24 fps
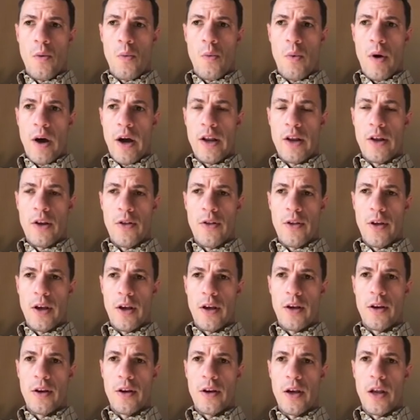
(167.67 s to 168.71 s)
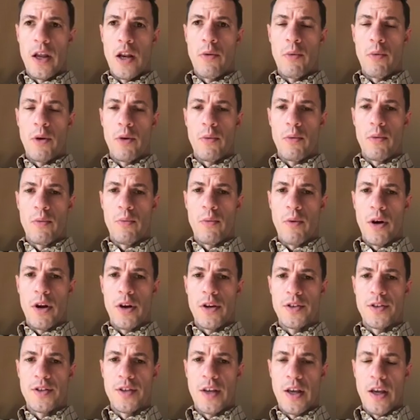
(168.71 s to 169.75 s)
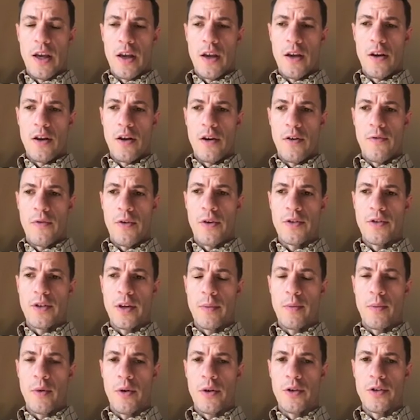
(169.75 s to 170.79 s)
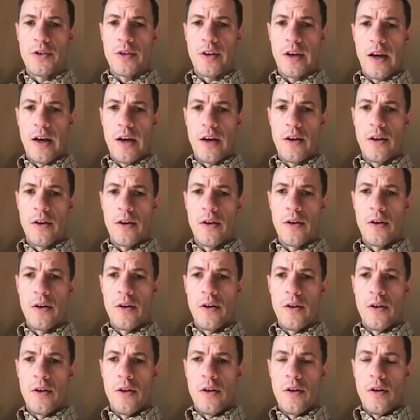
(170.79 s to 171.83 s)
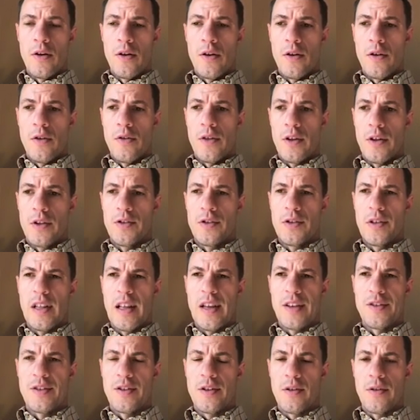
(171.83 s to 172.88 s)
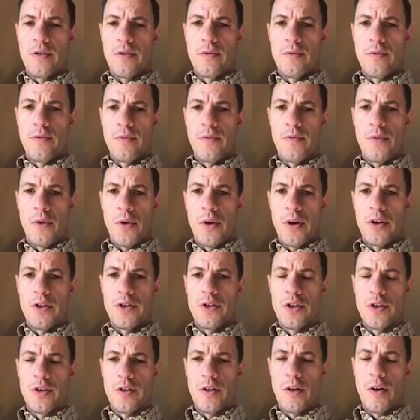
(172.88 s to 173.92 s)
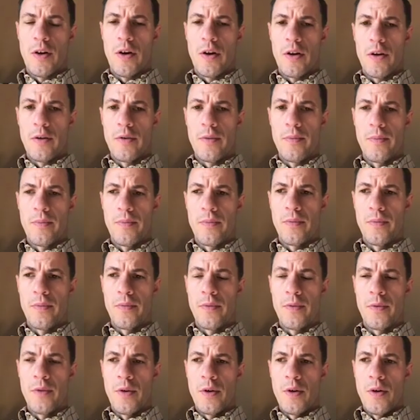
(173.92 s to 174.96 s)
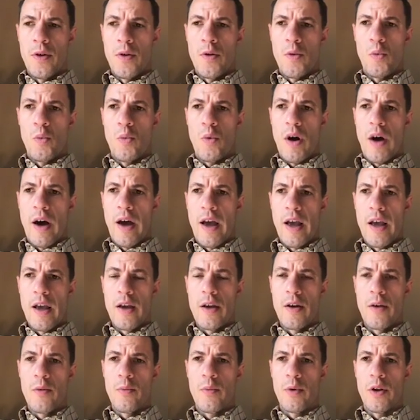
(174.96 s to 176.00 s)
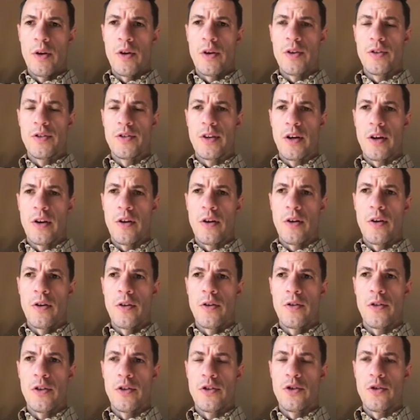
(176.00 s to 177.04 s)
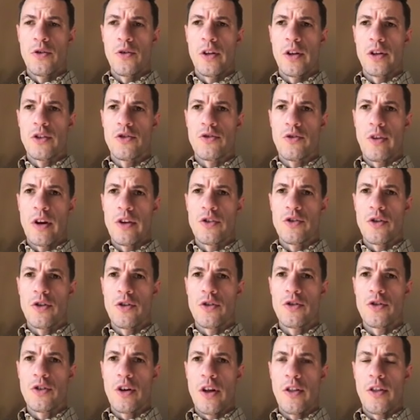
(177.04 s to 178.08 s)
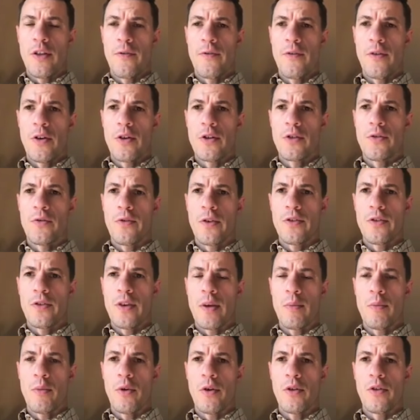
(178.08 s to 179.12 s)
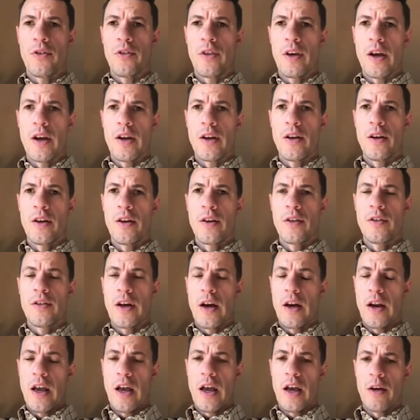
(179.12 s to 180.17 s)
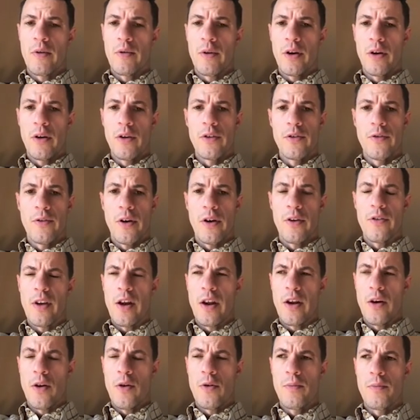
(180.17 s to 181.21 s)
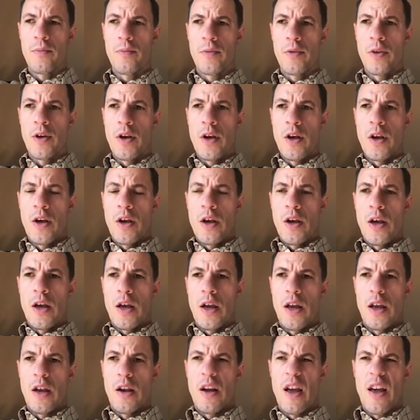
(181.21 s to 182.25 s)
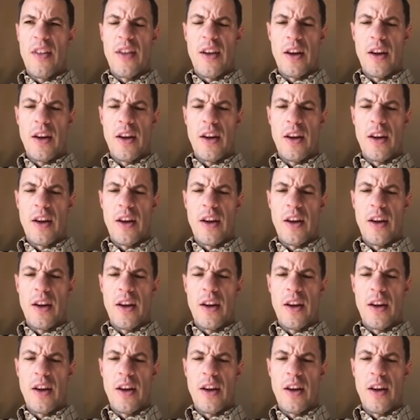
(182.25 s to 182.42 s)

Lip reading: Why do you think anyone would want to see a frontside board slide that's less than 4 inches long? Why, when you consider that Julian Stranger shot the first frontside board slide down a handrail, as far as I know, in I